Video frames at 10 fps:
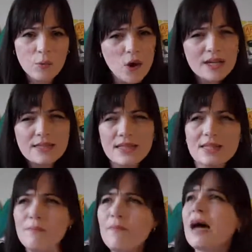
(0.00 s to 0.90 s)
What is
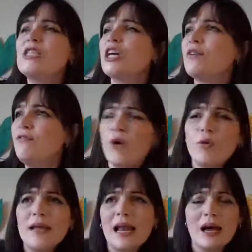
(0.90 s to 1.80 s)
this magic
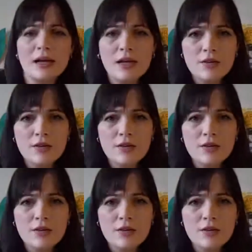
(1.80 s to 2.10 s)
formula